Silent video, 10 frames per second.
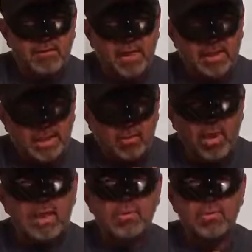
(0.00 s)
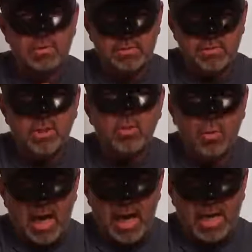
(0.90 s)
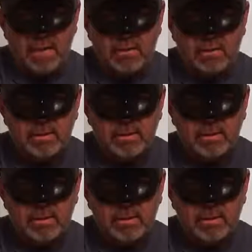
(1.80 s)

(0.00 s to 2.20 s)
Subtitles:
out later on he was DUI.